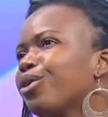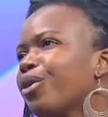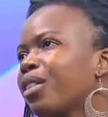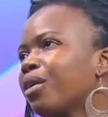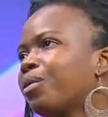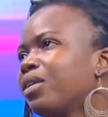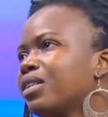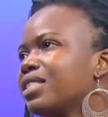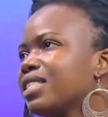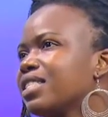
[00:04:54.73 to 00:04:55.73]
know, the
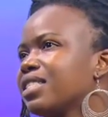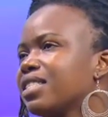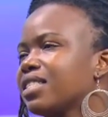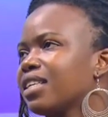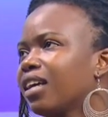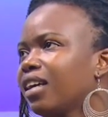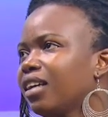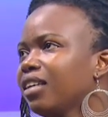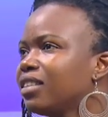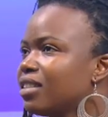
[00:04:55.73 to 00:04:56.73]
world is
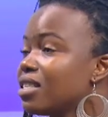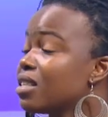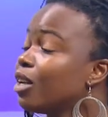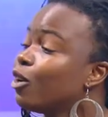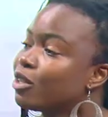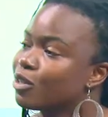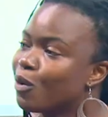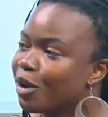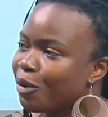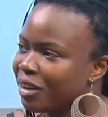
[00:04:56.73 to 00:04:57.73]
ish. There's a lot
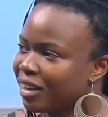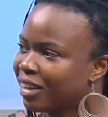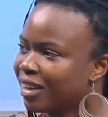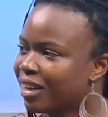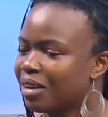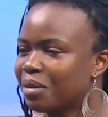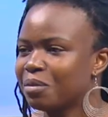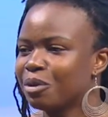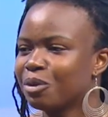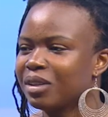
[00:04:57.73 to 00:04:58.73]
going on.
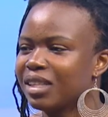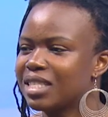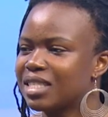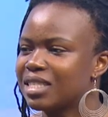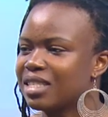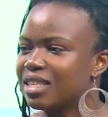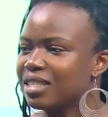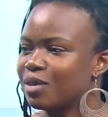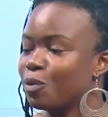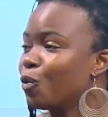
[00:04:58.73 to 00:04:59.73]
Um, you know, there's
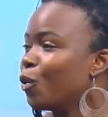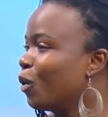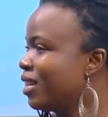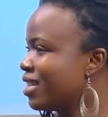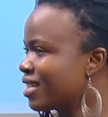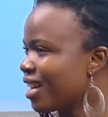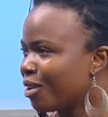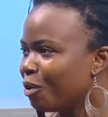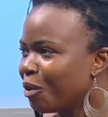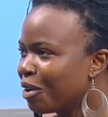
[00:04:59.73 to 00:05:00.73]
there's war this
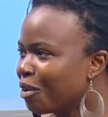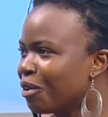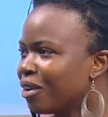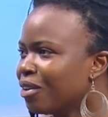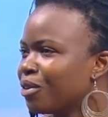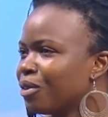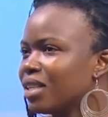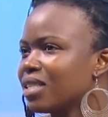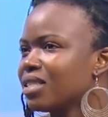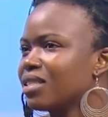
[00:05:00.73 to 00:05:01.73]
side going on. You know,
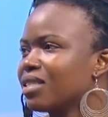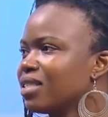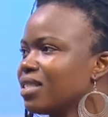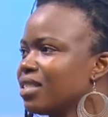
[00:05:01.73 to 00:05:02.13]
there's wars in